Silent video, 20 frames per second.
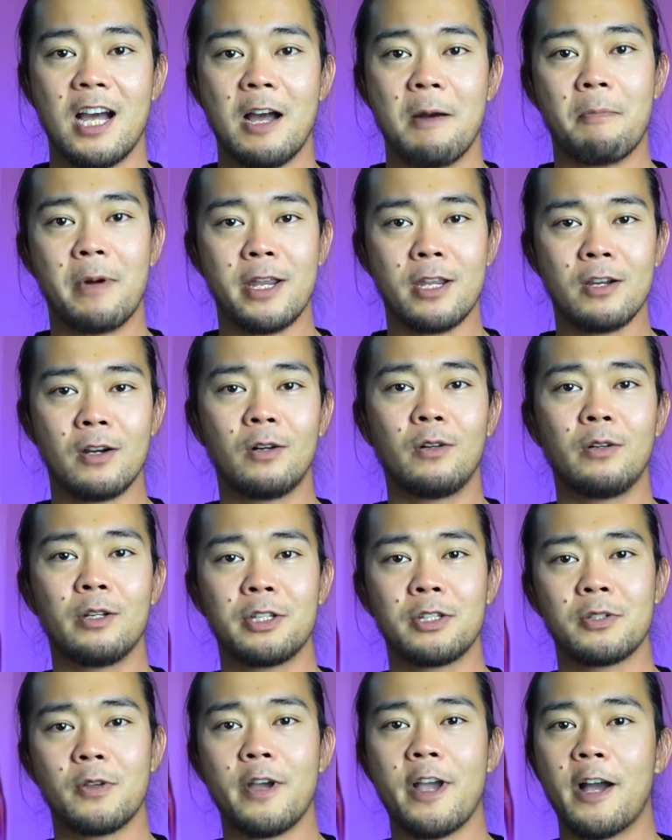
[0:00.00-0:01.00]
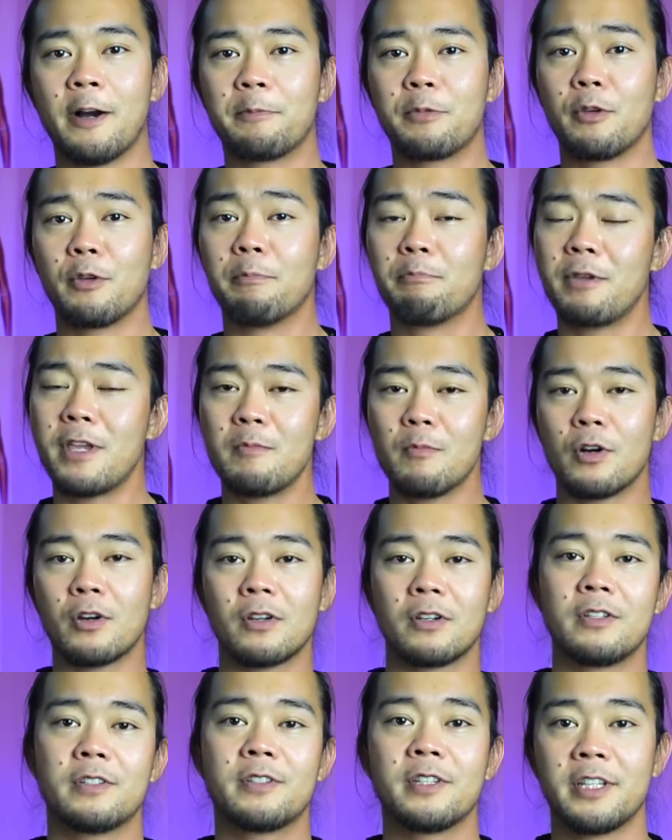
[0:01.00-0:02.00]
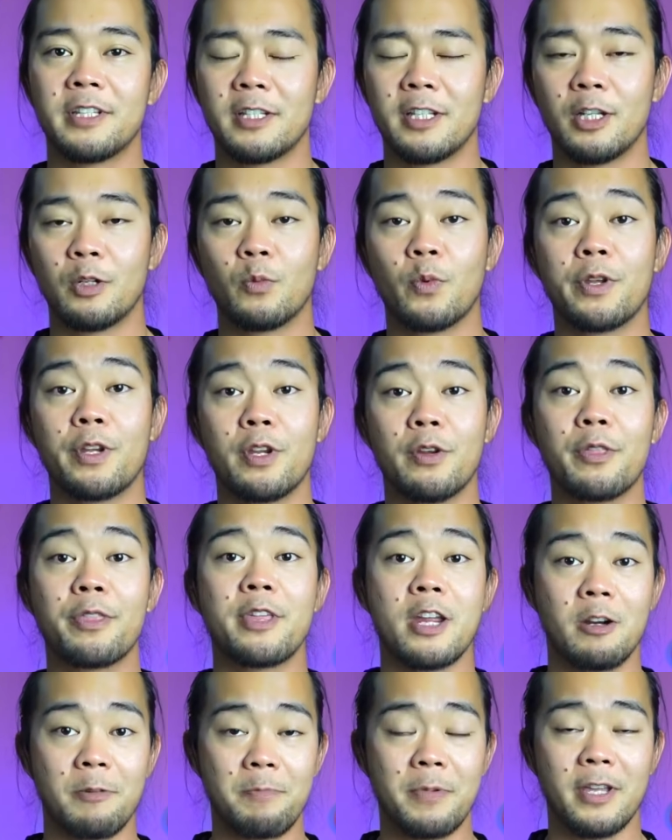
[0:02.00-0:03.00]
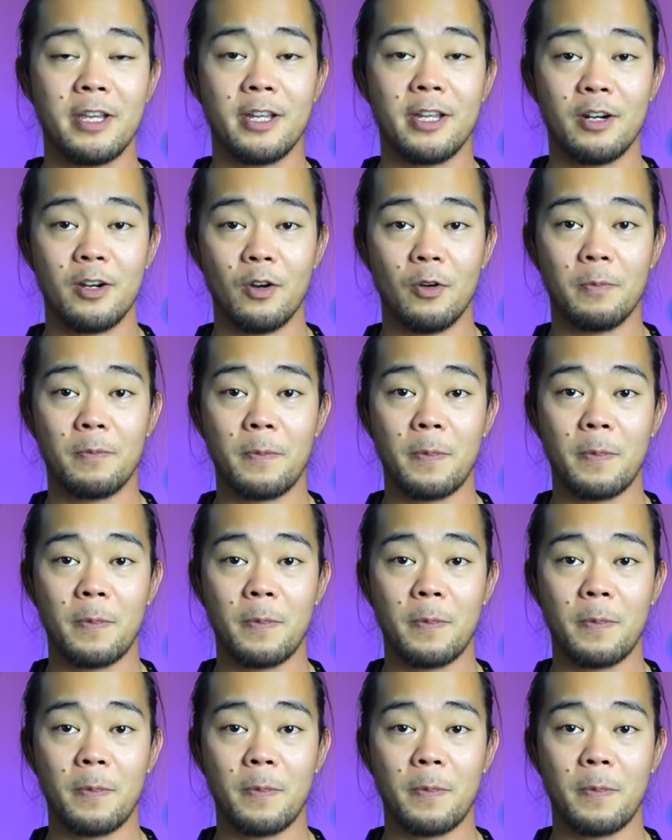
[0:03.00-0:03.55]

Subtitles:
My goal is to help you be more consistent with your therapy at home.